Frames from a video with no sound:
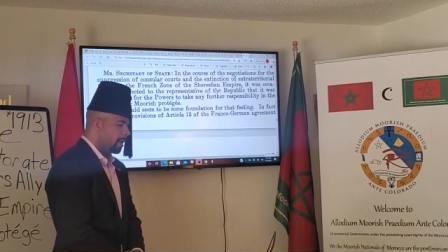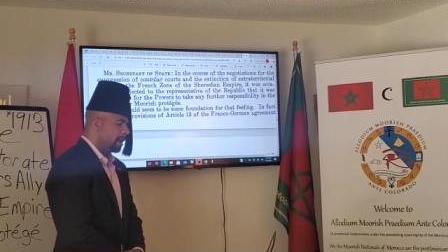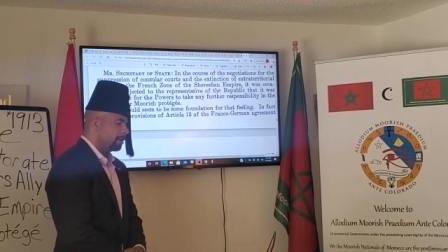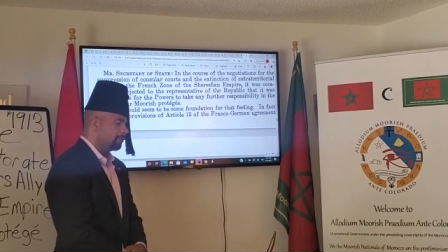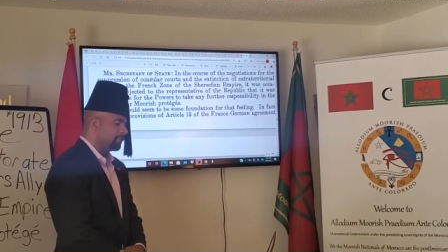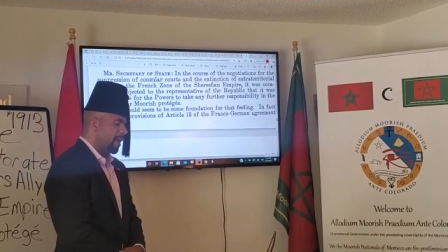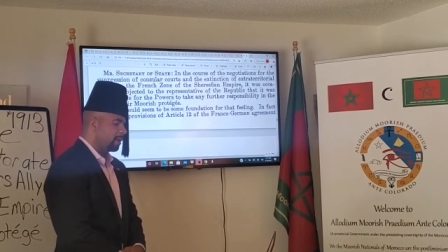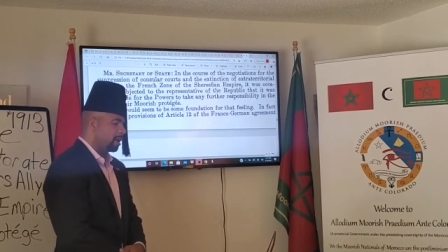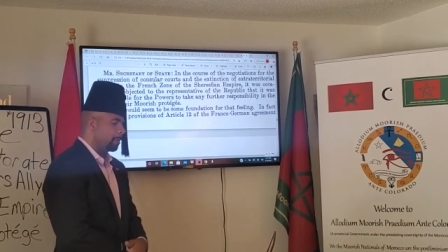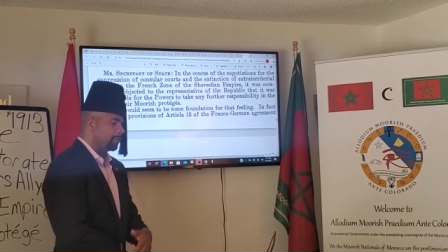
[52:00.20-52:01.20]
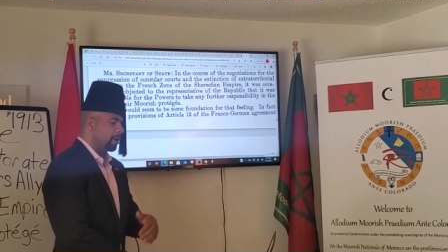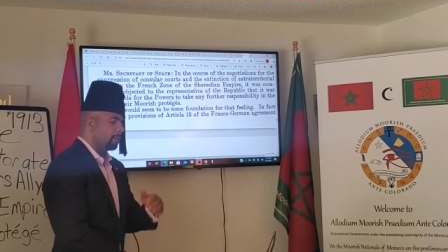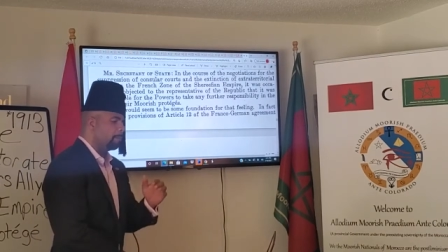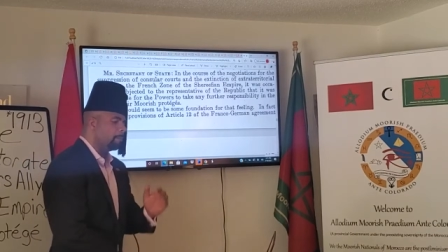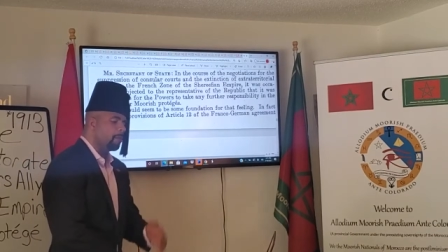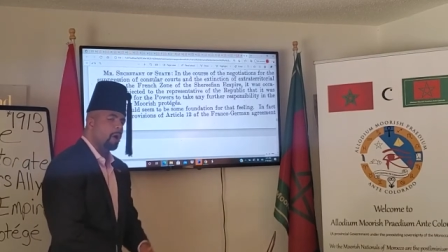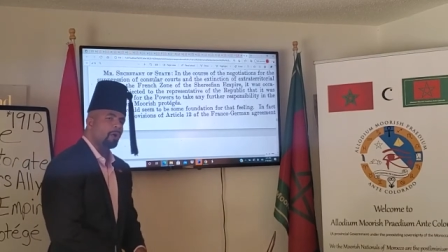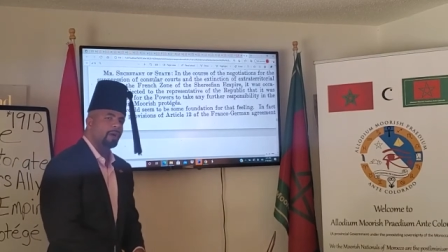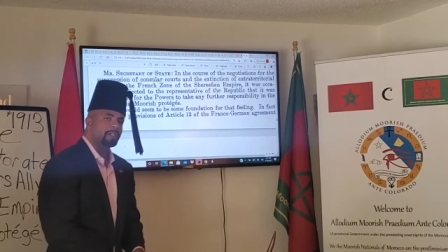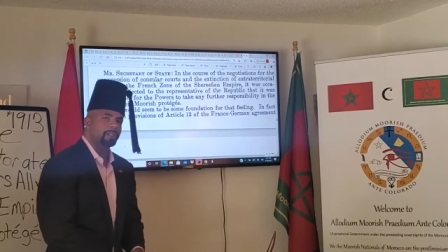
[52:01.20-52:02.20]
in the fate of their
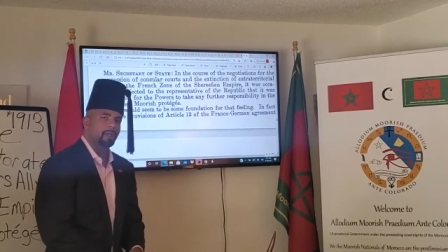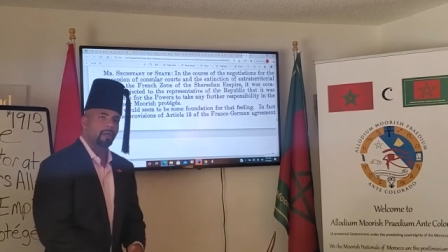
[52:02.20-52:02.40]
Moorish